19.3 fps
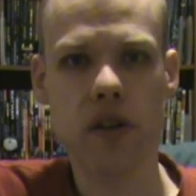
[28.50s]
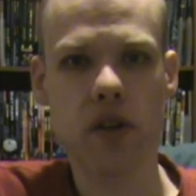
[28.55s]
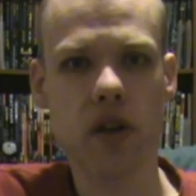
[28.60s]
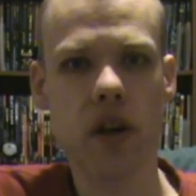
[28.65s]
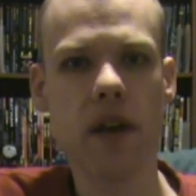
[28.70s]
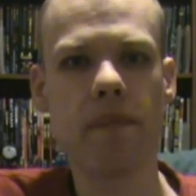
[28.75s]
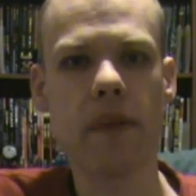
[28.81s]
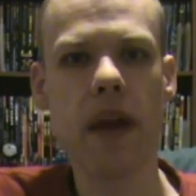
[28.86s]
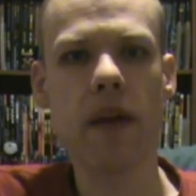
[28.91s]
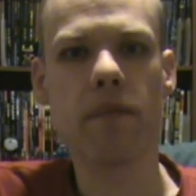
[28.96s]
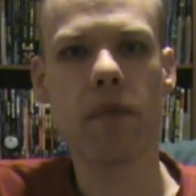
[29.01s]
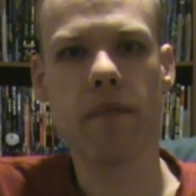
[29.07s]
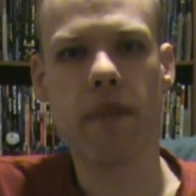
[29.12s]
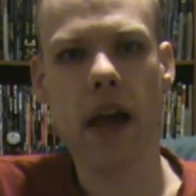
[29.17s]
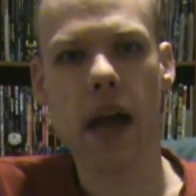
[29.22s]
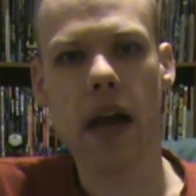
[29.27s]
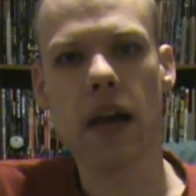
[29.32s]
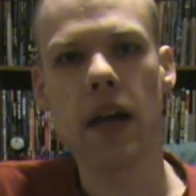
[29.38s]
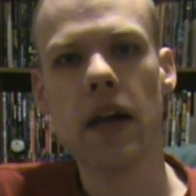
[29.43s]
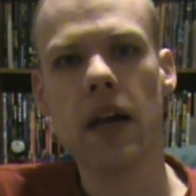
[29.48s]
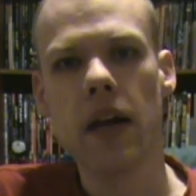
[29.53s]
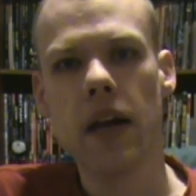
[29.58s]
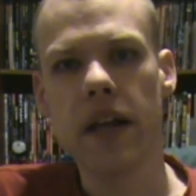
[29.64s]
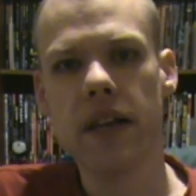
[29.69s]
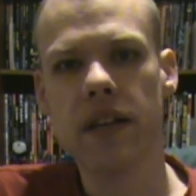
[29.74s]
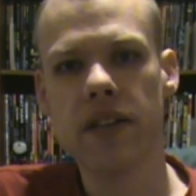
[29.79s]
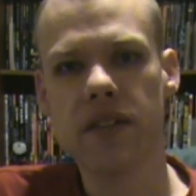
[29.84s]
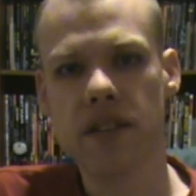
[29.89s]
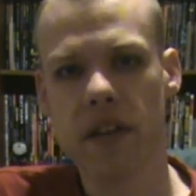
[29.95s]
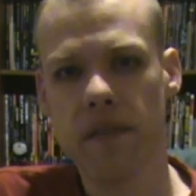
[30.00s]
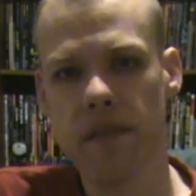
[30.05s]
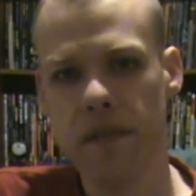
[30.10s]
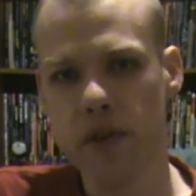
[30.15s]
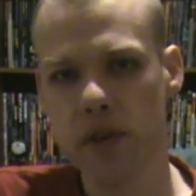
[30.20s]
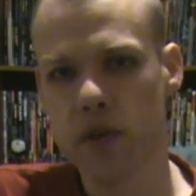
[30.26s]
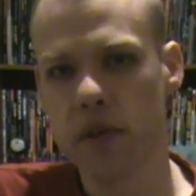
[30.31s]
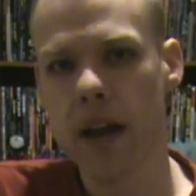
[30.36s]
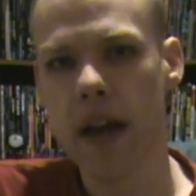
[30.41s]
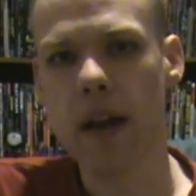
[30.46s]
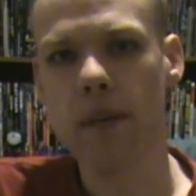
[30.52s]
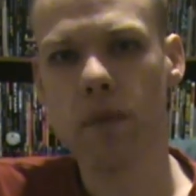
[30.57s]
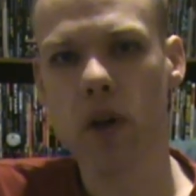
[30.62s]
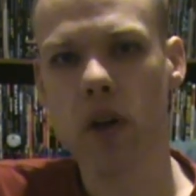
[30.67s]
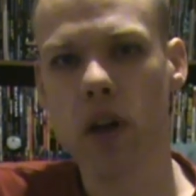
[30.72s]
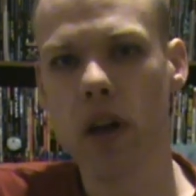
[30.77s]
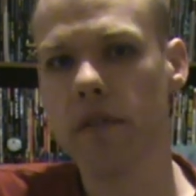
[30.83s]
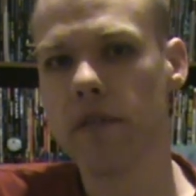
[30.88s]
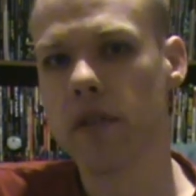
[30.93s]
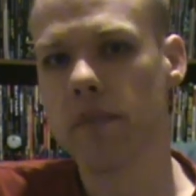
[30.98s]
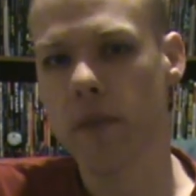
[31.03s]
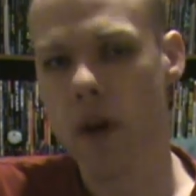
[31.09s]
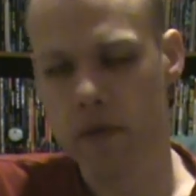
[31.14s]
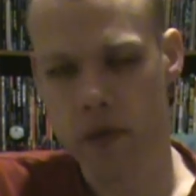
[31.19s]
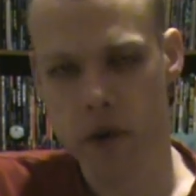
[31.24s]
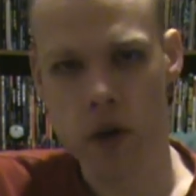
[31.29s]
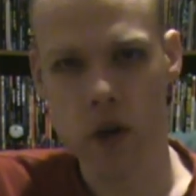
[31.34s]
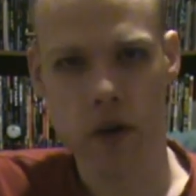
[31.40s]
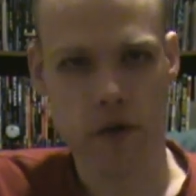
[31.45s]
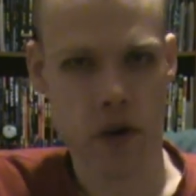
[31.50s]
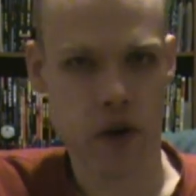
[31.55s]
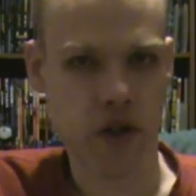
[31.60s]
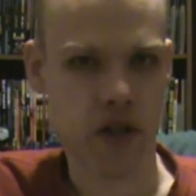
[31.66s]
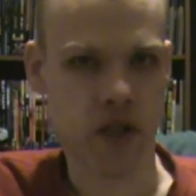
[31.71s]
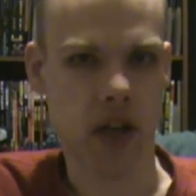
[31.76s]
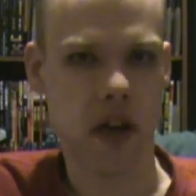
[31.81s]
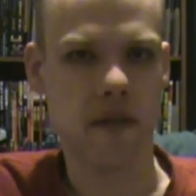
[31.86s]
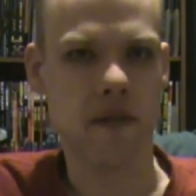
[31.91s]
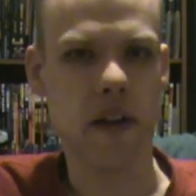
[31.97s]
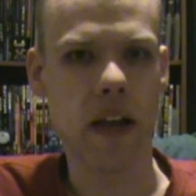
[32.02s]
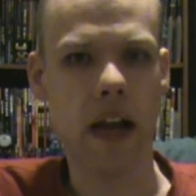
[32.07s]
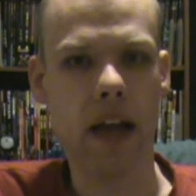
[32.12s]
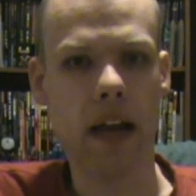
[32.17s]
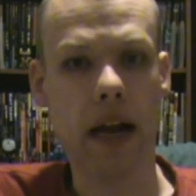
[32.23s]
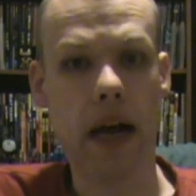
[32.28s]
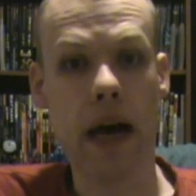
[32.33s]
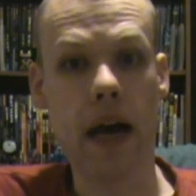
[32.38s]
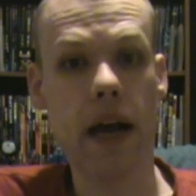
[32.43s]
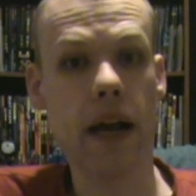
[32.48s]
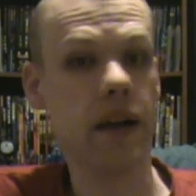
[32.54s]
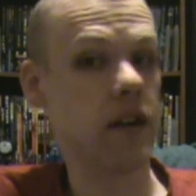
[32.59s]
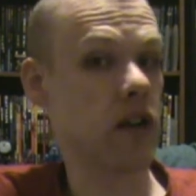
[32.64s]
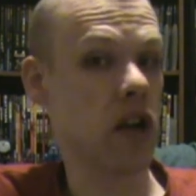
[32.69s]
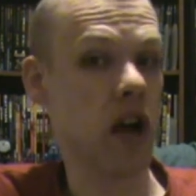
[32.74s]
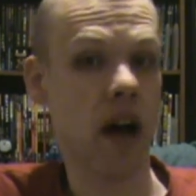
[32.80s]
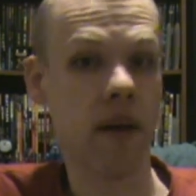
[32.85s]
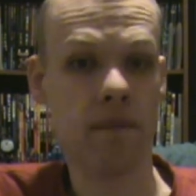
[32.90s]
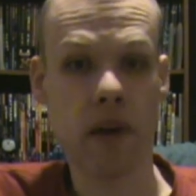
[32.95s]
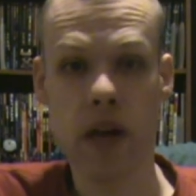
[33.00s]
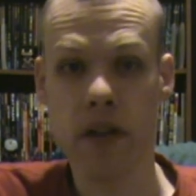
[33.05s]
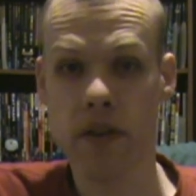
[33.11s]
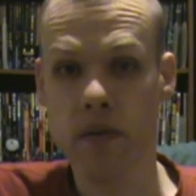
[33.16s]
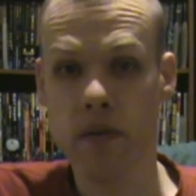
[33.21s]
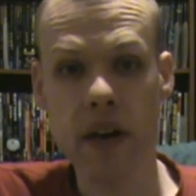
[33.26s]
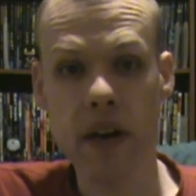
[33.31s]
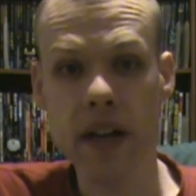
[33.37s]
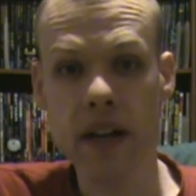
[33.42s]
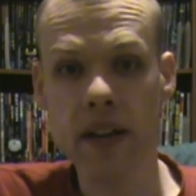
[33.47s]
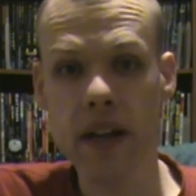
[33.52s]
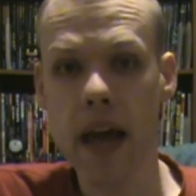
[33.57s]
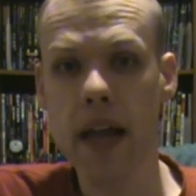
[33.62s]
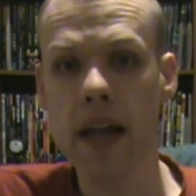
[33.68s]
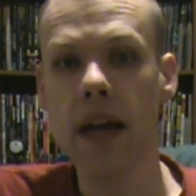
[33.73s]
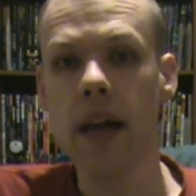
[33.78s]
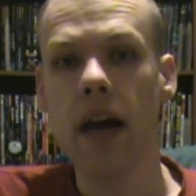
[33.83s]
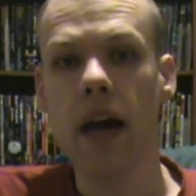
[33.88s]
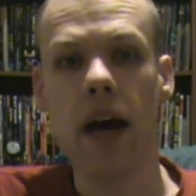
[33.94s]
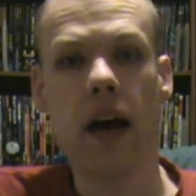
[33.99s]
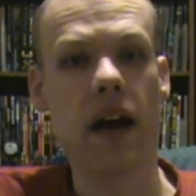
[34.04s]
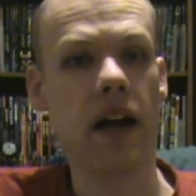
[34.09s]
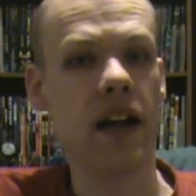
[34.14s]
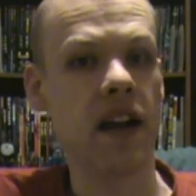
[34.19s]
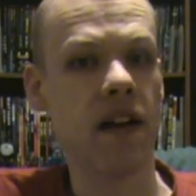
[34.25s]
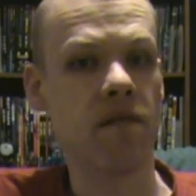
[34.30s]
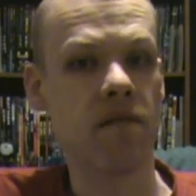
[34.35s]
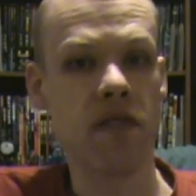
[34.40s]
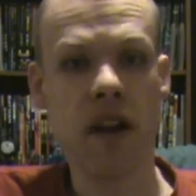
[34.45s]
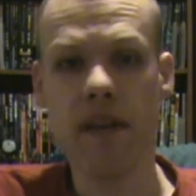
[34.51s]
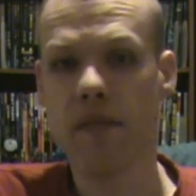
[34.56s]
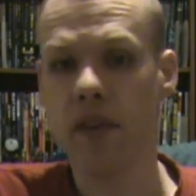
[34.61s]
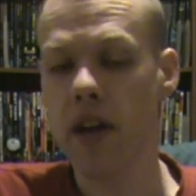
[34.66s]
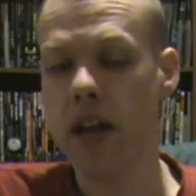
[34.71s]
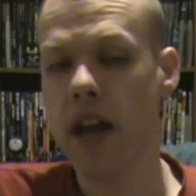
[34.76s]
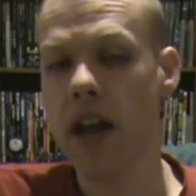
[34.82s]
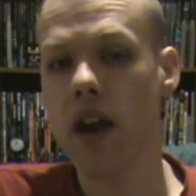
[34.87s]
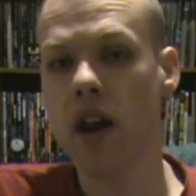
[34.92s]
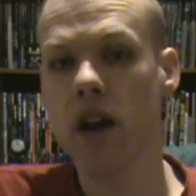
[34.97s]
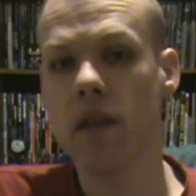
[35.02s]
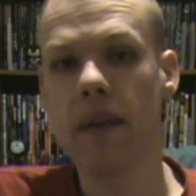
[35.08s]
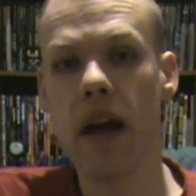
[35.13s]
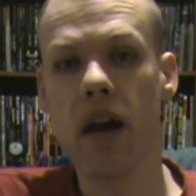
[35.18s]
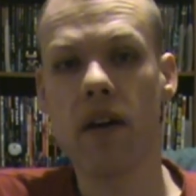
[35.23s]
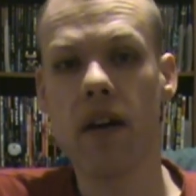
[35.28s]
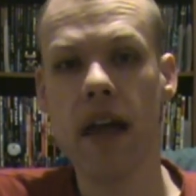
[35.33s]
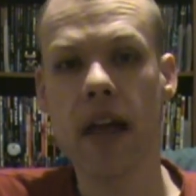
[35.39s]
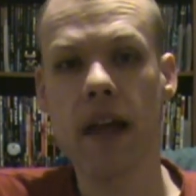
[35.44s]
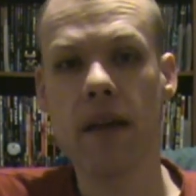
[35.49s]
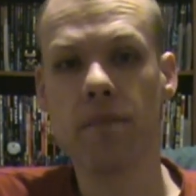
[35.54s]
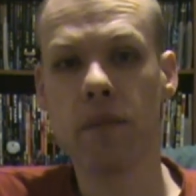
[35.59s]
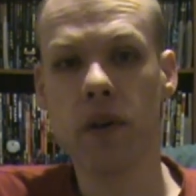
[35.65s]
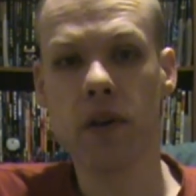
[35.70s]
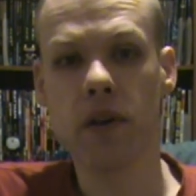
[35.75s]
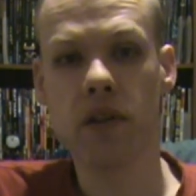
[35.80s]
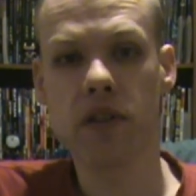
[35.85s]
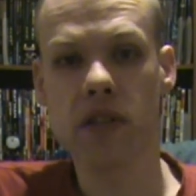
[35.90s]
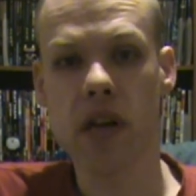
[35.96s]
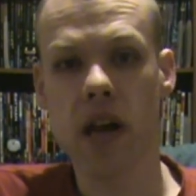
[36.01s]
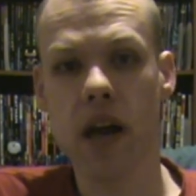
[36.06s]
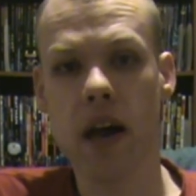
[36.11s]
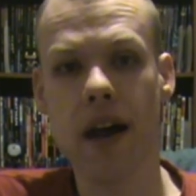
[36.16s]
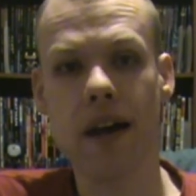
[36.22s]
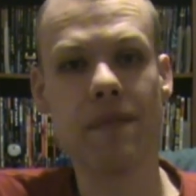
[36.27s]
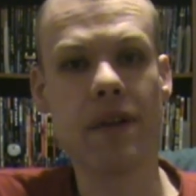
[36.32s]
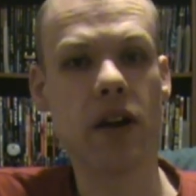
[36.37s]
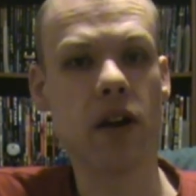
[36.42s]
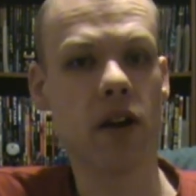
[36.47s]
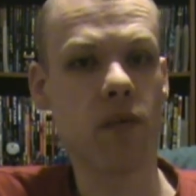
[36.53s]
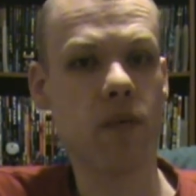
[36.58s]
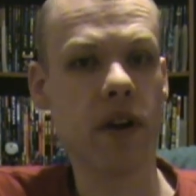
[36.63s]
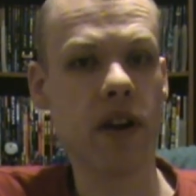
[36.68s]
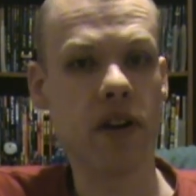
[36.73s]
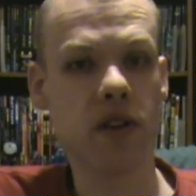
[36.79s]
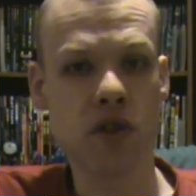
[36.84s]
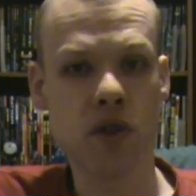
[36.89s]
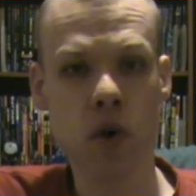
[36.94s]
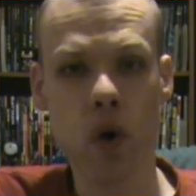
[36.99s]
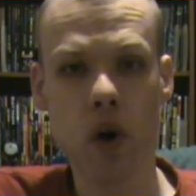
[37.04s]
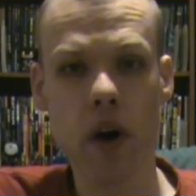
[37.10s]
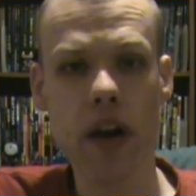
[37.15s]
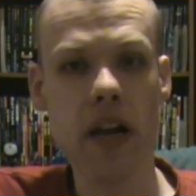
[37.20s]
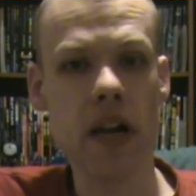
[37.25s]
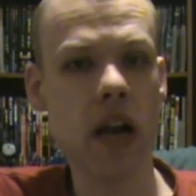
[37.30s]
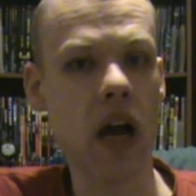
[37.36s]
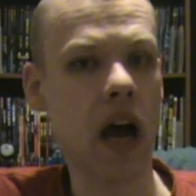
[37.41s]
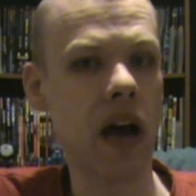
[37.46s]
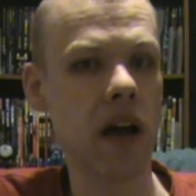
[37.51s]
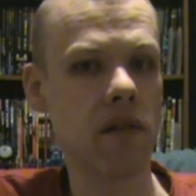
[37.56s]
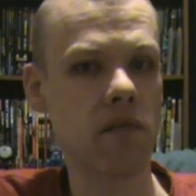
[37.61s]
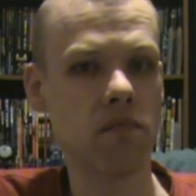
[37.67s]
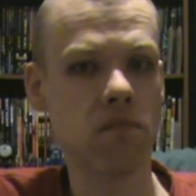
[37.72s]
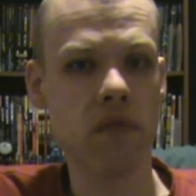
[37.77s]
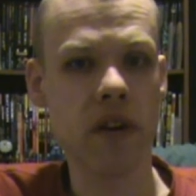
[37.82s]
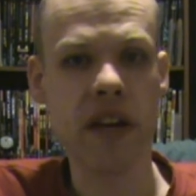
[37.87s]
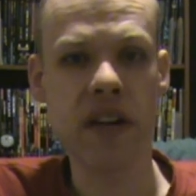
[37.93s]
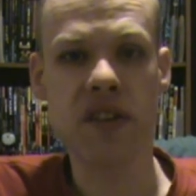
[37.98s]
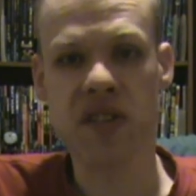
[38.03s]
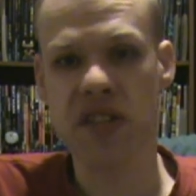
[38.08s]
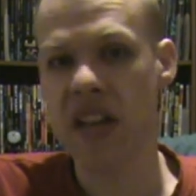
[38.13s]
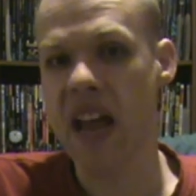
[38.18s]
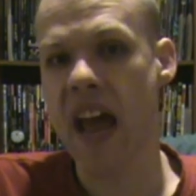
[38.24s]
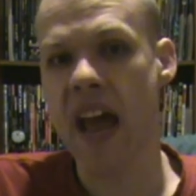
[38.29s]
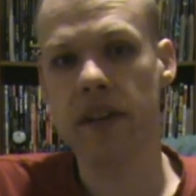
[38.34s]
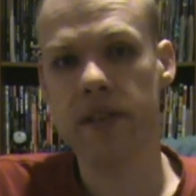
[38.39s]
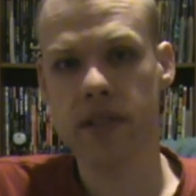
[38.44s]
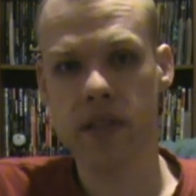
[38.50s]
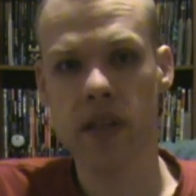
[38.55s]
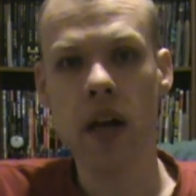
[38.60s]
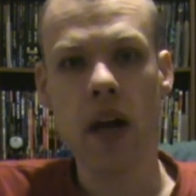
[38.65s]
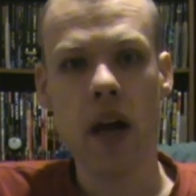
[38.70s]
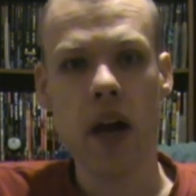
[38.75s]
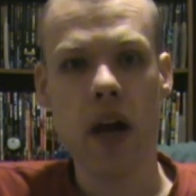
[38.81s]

trade paperback is Official Handbook of the Marvel Universe stuff, and I did not bother reading that. I have never cared about handbooks. I'm here to read a story, not read stats.